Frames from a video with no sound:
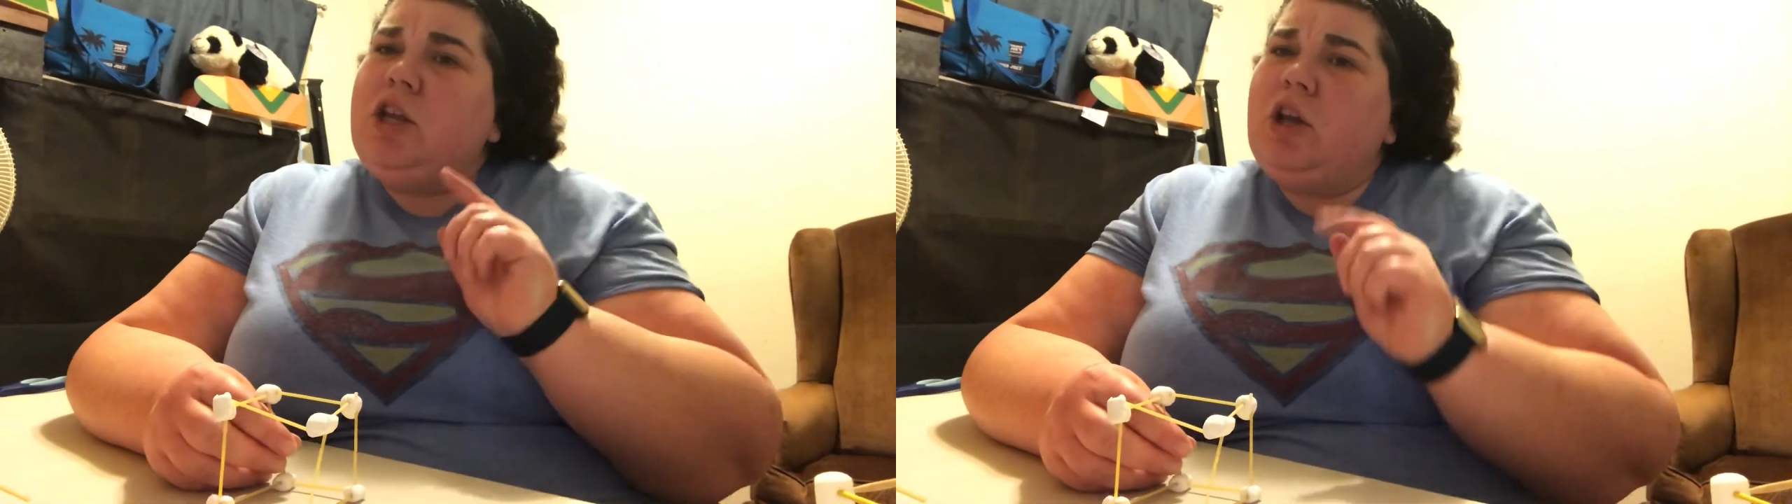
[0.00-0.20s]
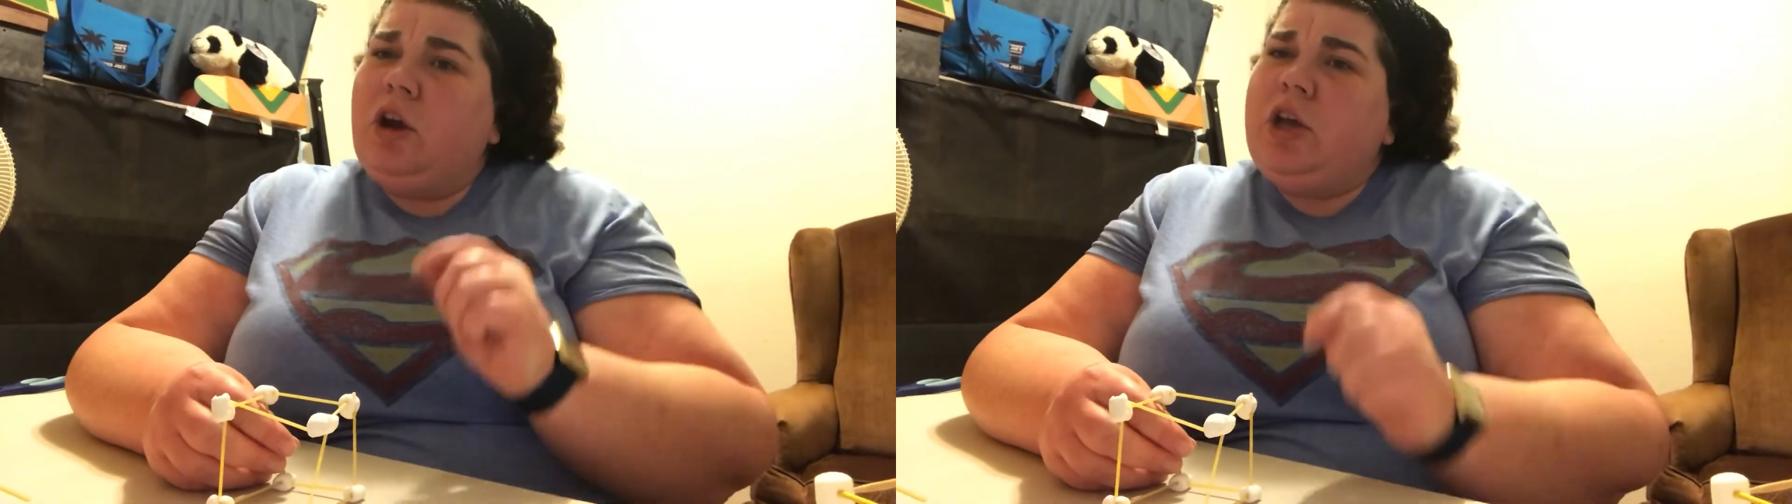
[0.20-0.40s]

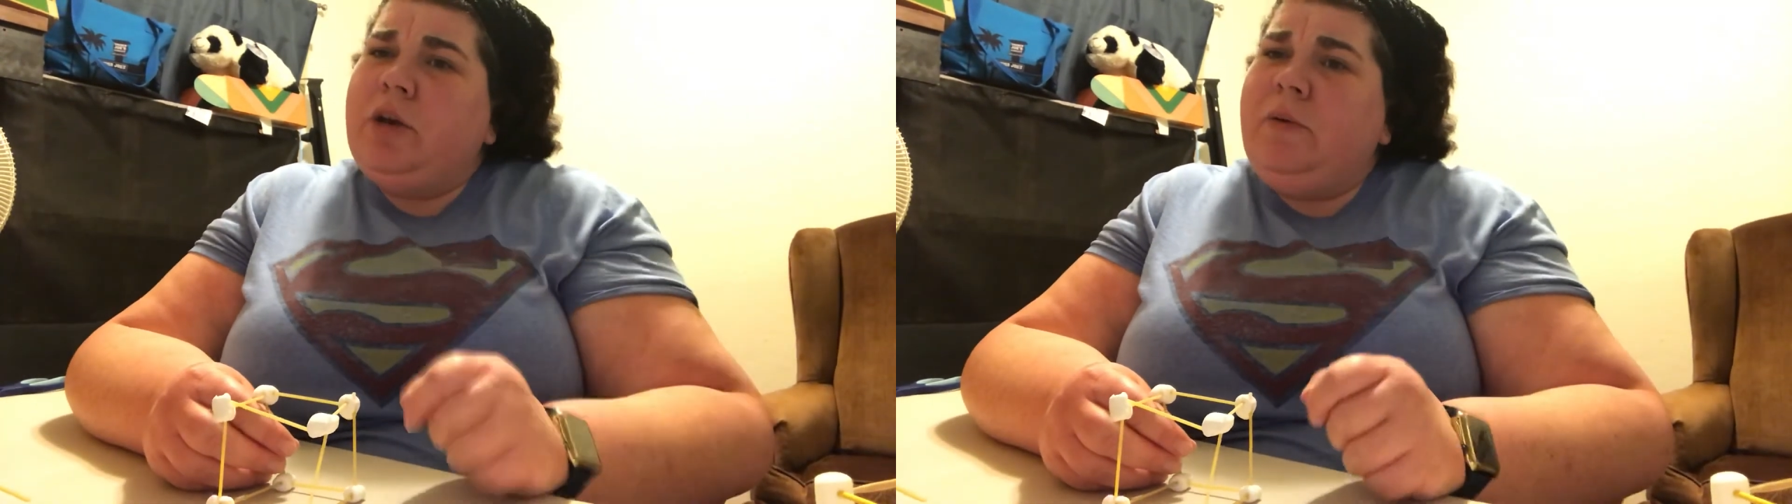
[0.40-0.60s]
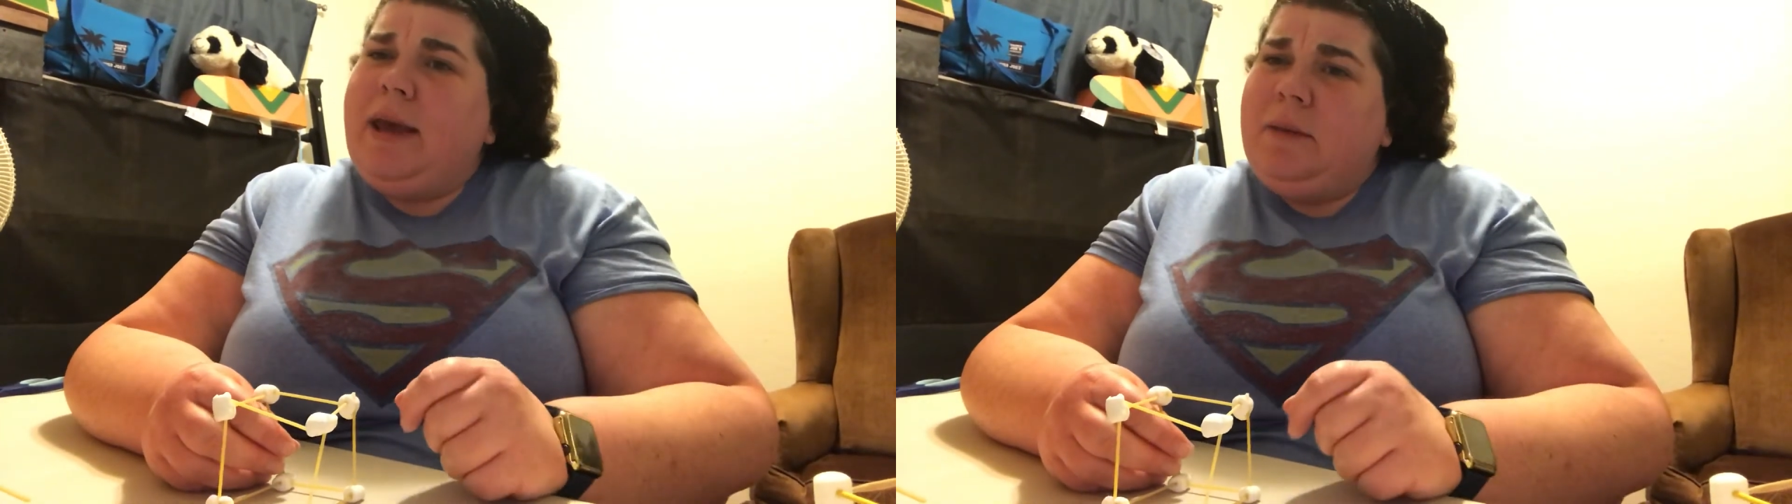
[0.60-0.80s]
are
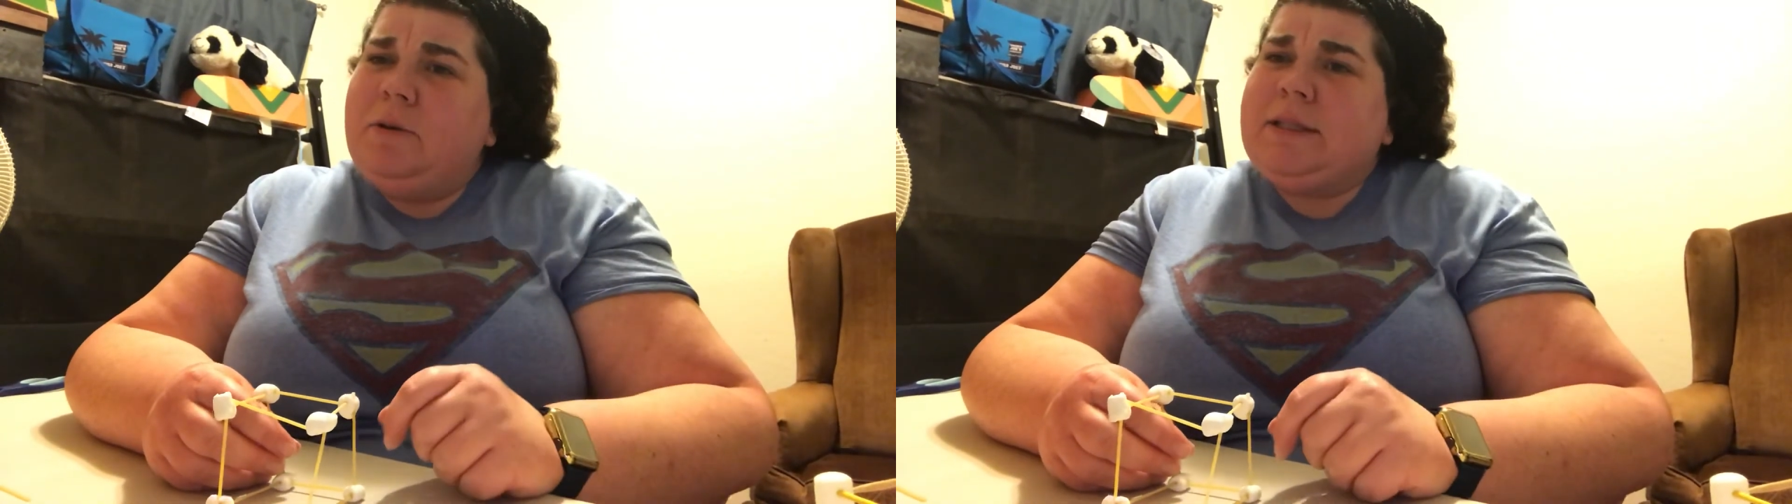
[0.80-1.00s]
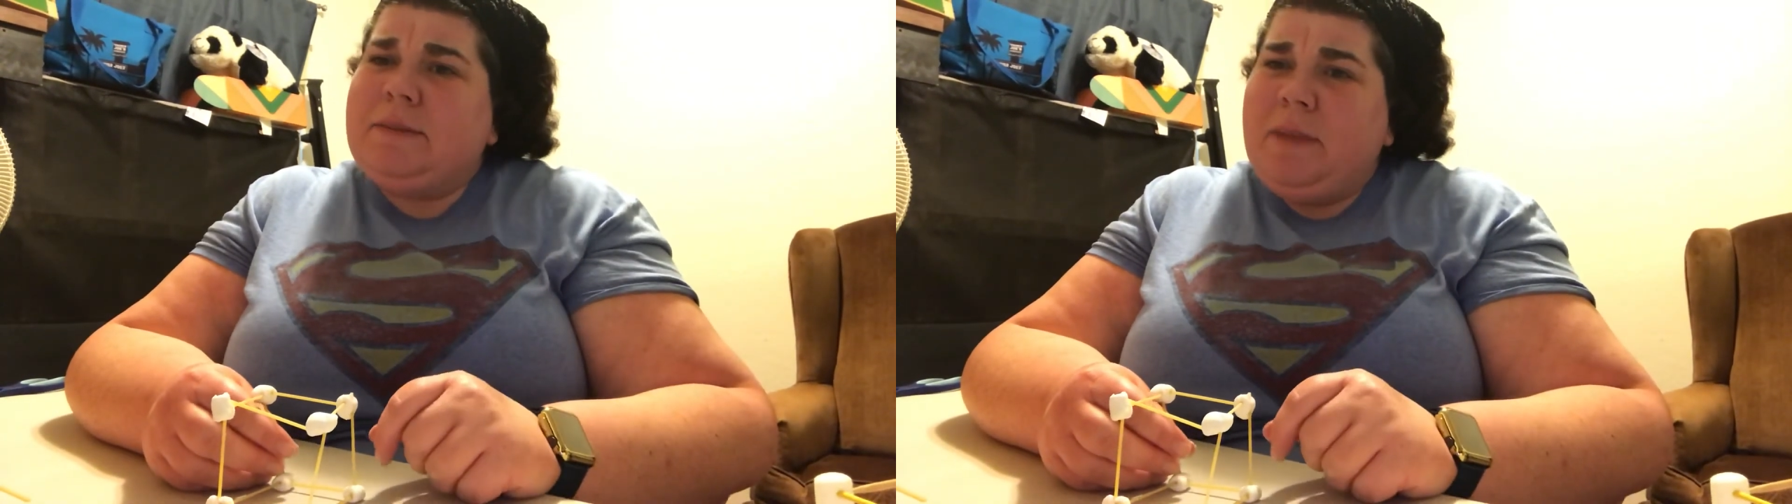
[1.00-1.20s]
you
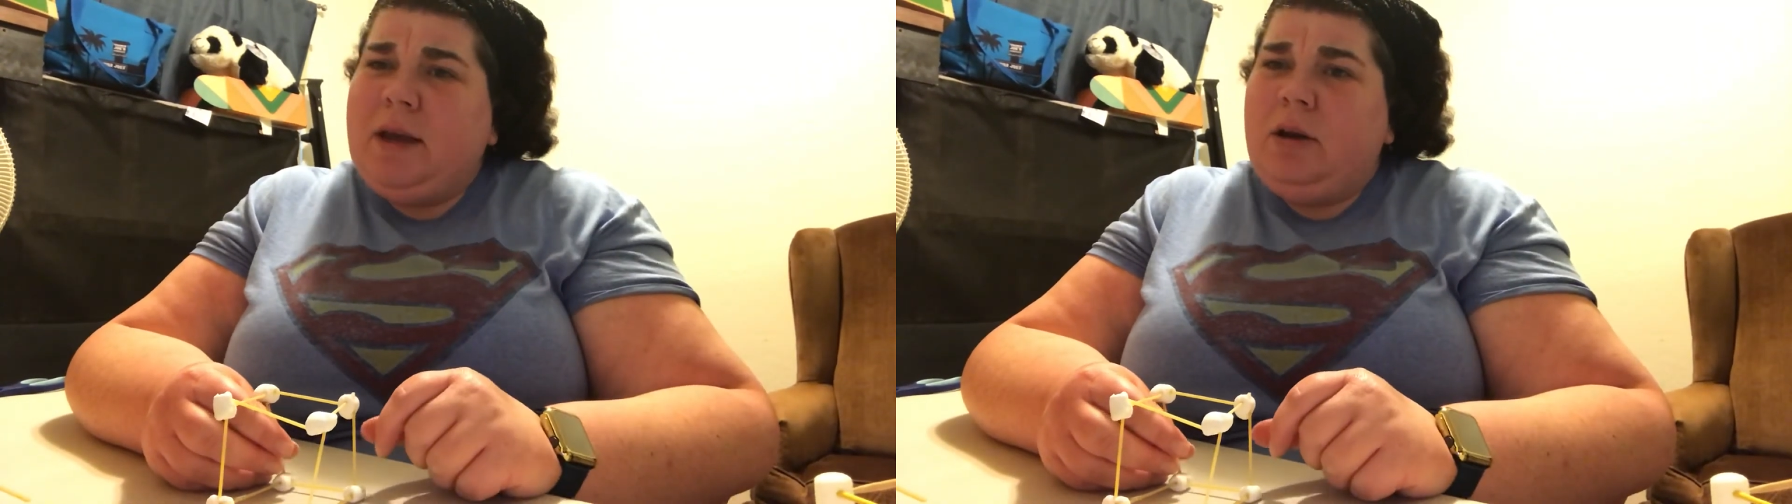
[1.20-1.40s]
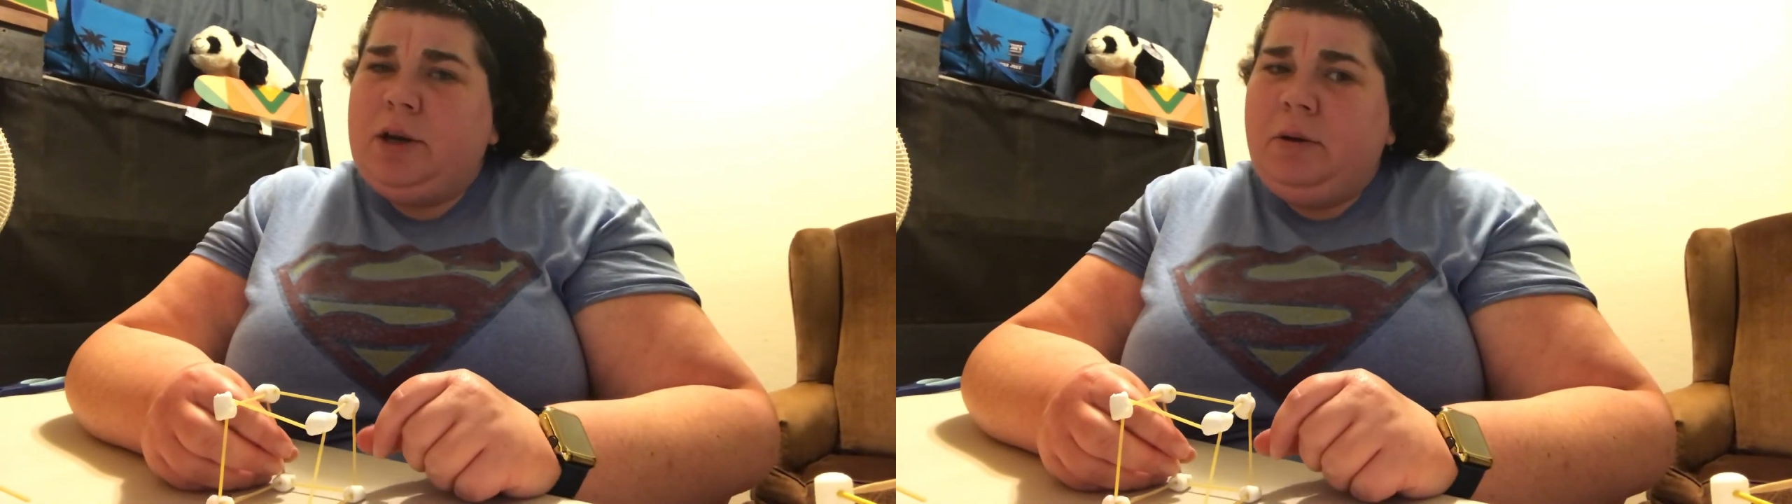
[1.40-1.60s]
able to
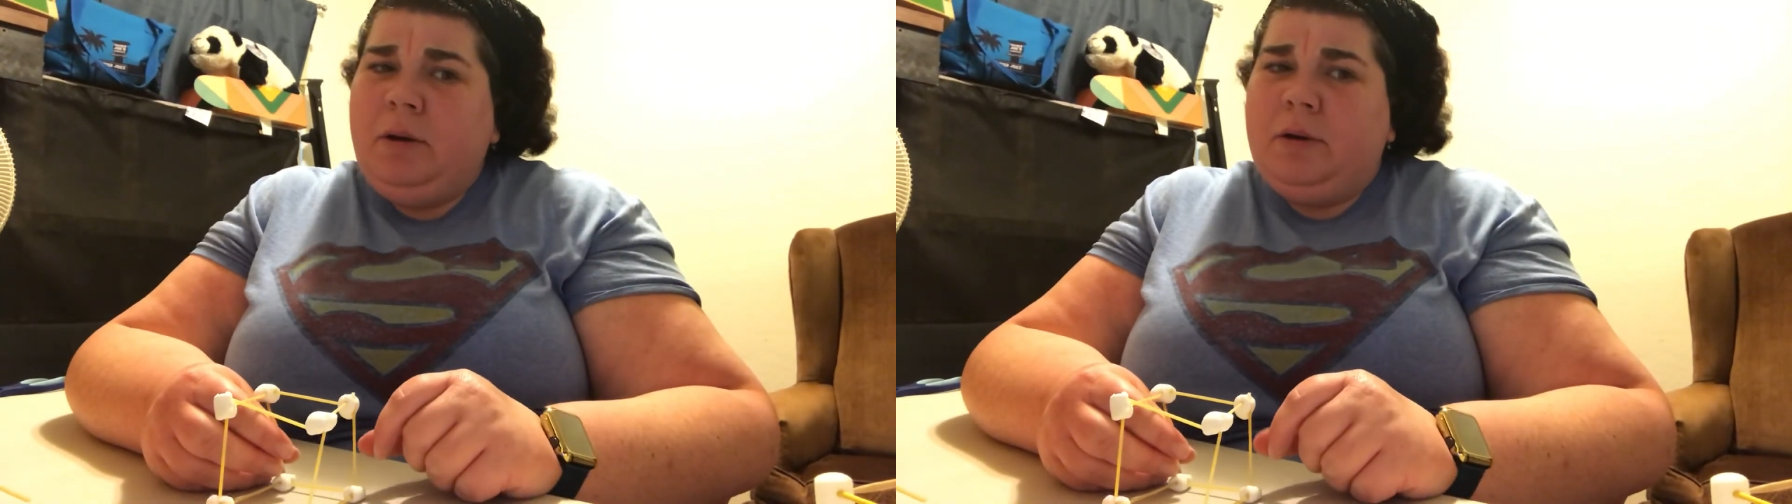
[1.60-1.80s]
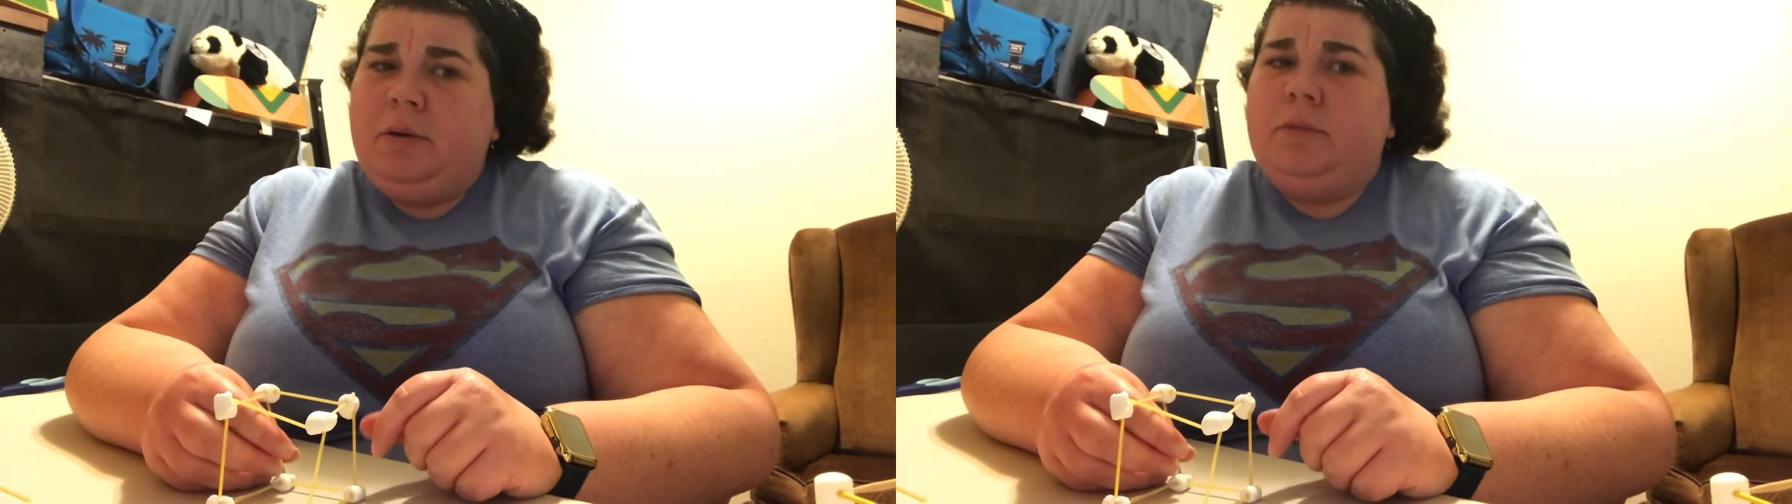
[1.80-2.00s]
make on your
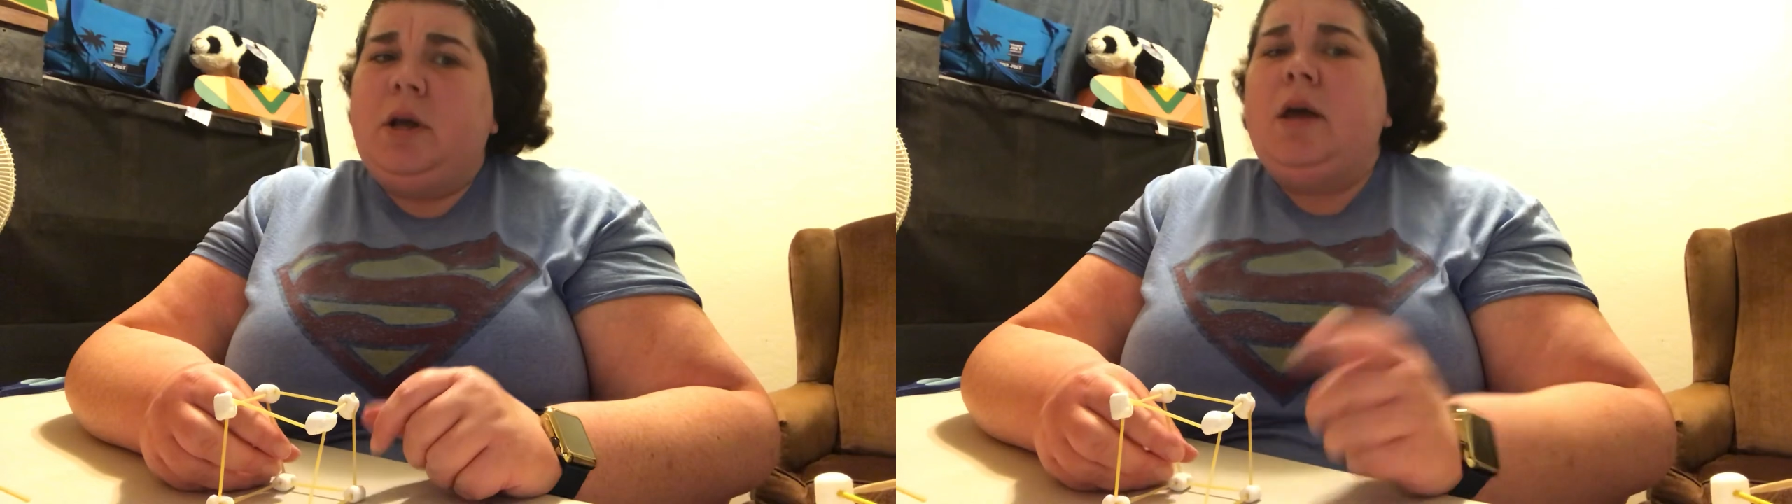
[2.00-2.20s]
own?